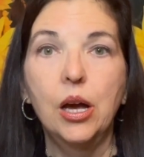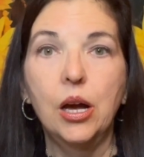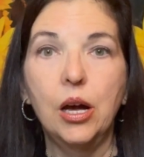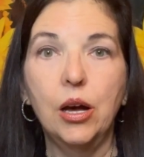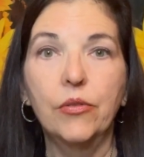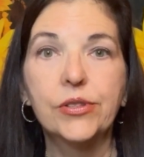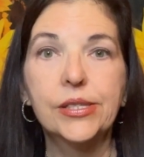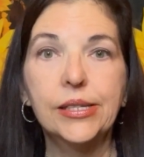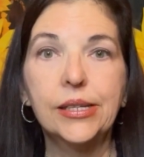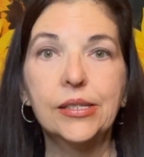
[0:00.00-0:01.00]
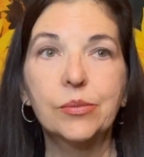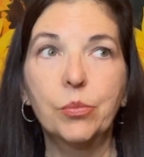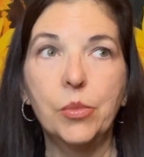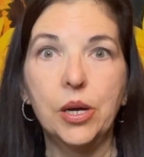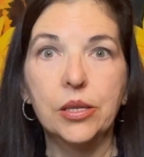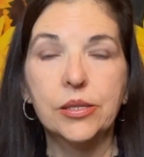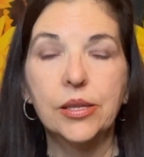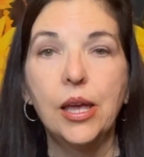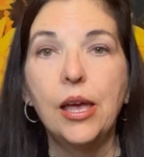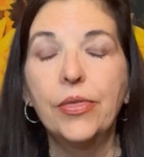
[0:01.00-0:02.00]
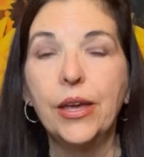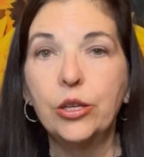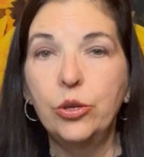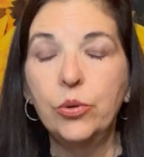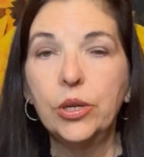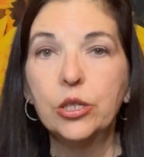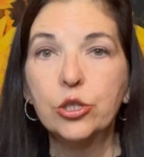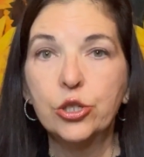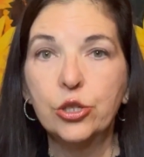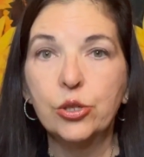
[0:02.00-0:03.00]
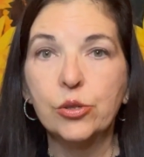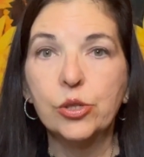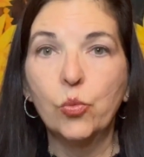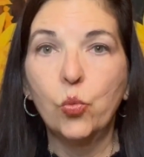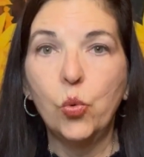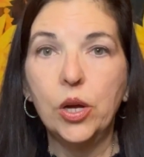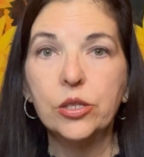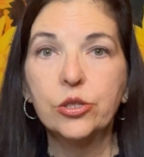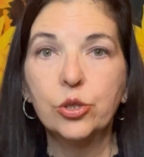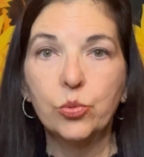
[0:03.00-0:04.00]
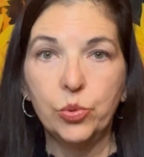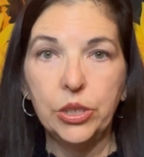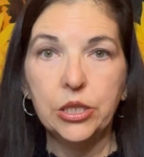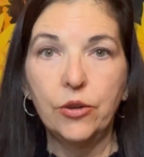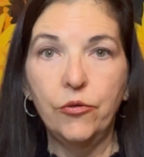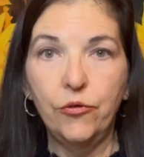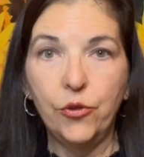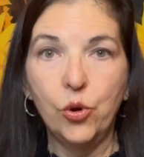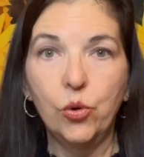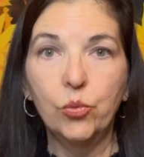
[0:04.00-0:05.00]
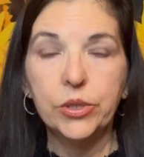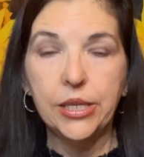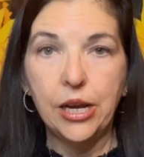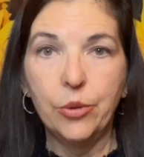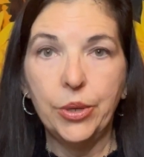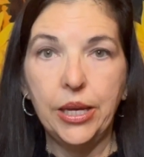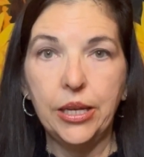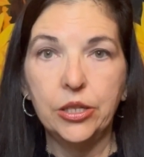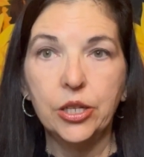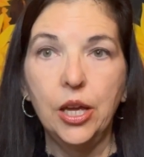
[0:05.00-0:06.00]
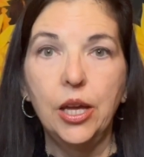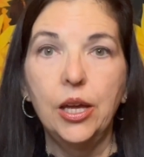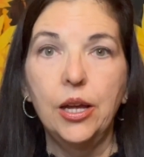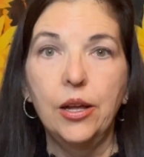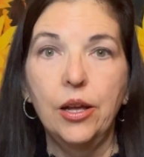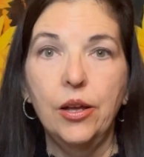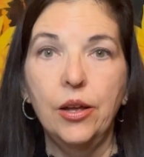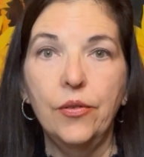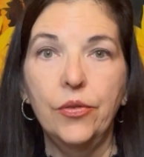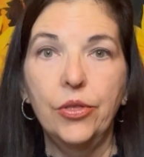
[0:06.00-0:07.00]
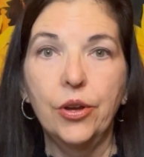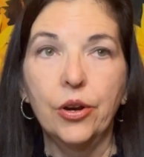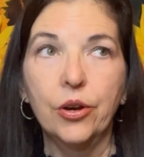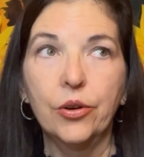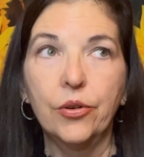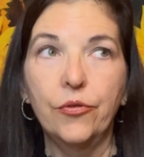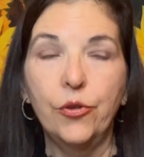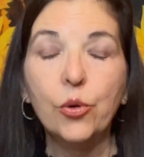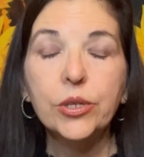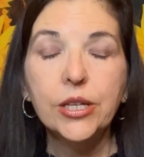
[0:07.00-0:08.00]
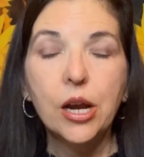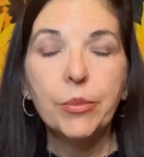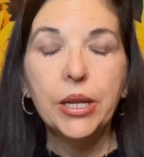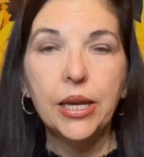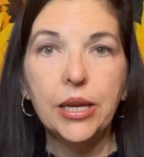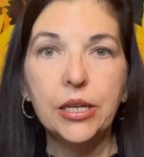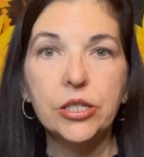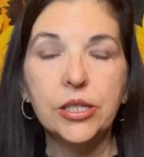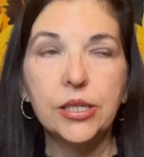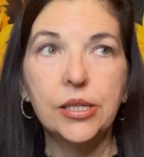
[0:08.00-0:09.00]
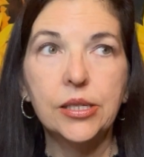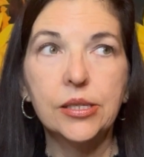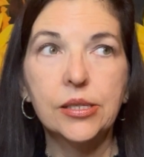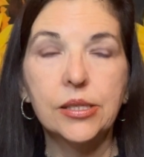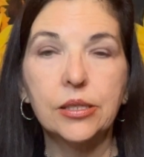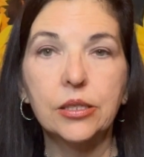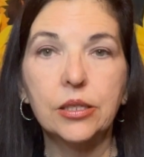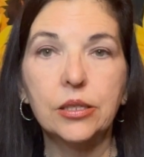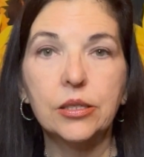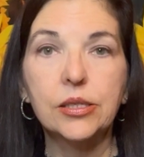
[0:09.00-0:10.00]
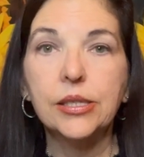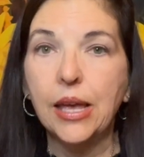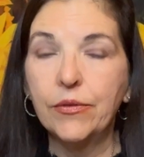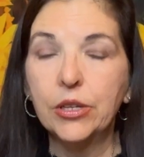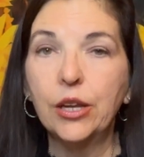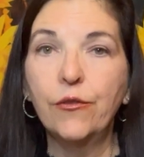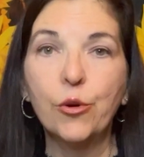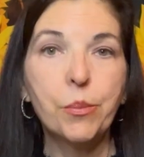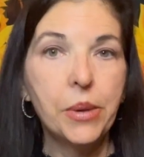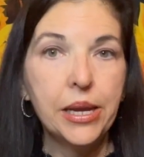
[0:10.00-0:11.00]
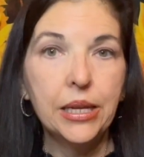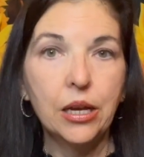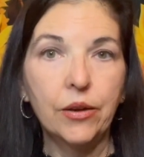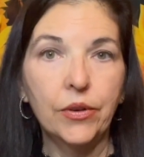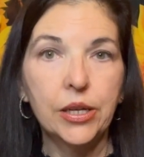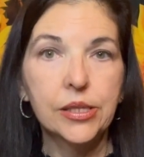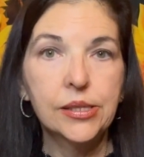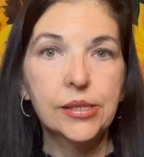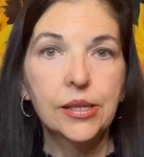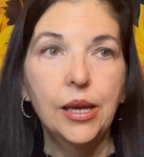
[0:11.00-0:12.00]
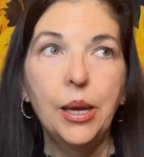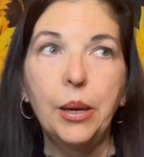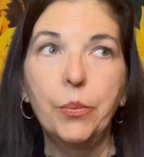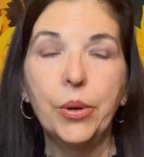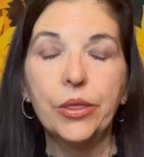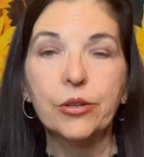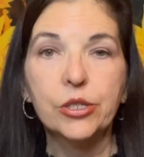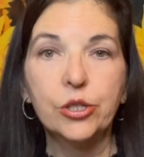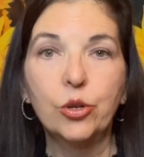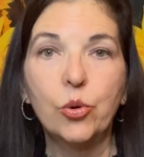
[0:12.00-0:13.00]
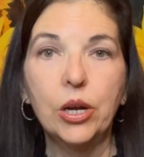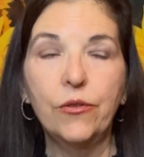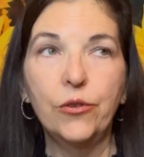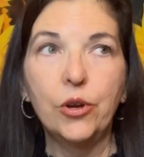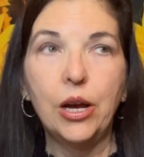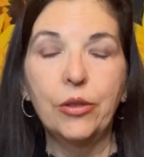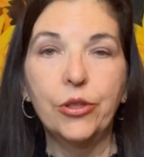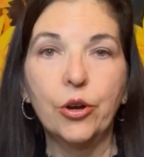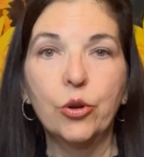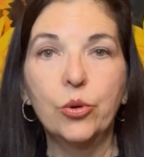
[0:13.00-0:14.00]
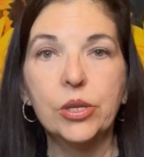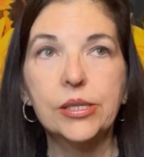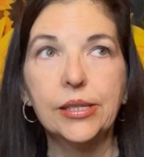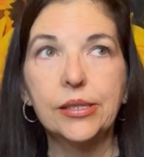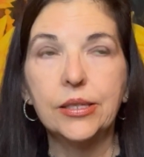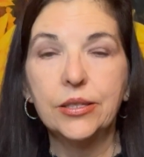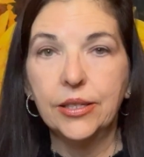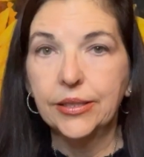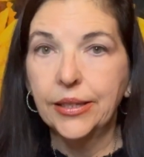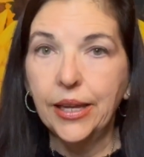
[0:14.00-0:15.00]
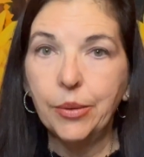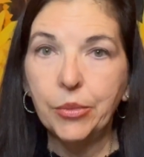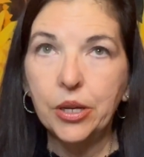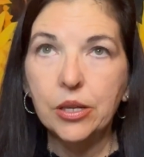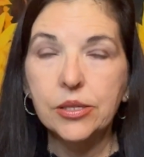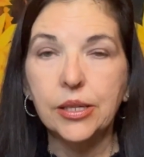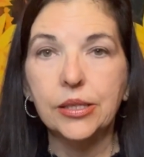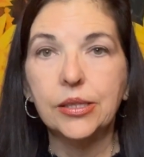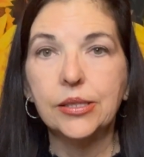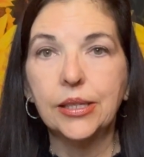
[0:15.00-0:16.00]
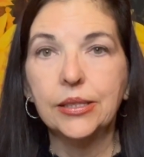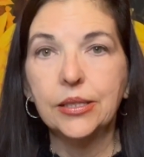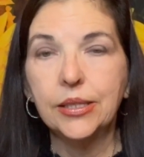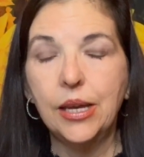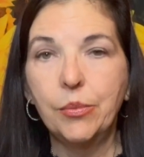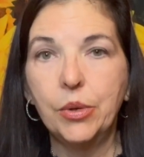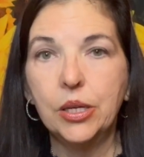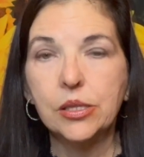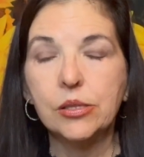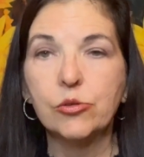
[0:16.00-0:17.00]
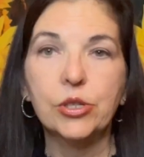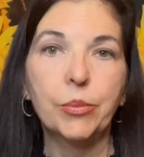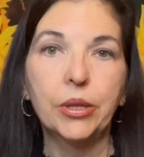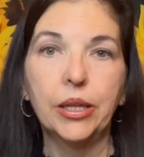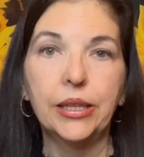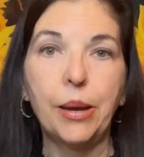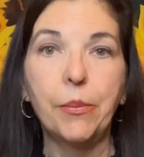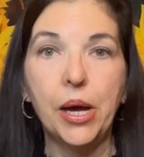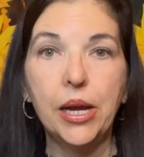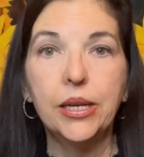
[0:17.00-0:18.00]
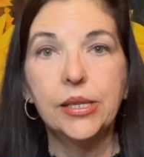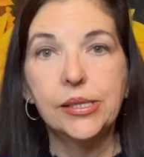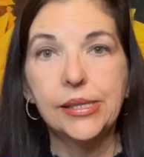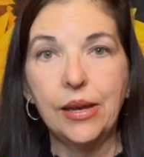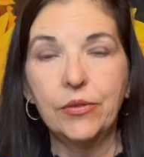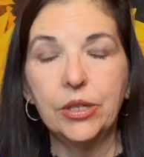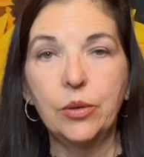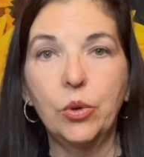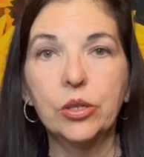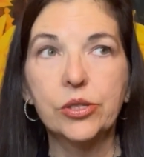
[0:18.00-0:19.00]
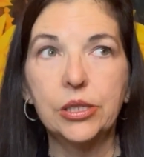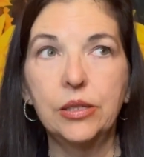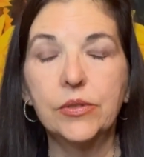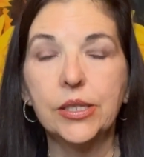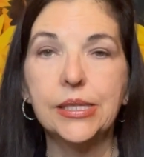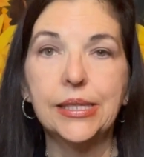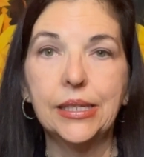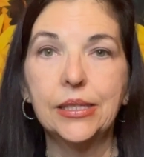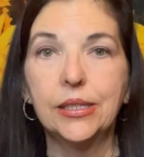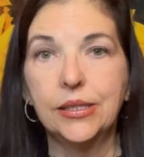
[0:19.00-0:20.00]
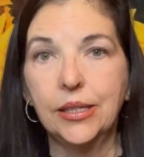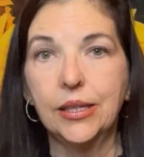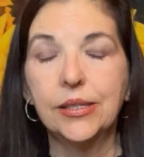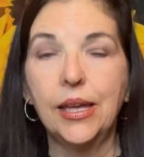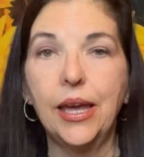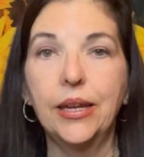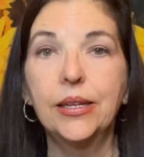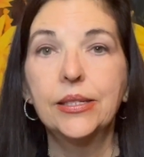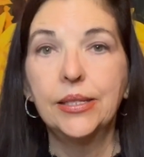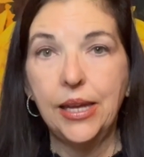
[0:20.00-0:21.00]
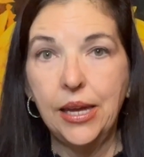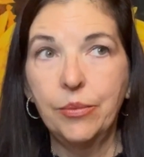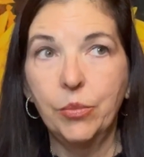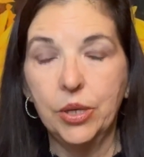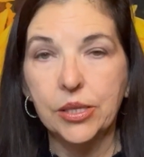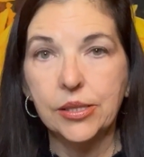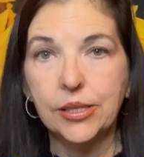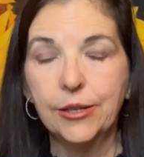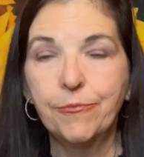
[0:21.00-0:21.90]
of 6 months that you can choose once you reach full retirement age. Their full retirement age is 70 for many of us, but there's still quite a few out there who it's 66 and 8 months, 66 and 10 months, or something like that. Mine is 70, while Steve's is 66 and 10 months.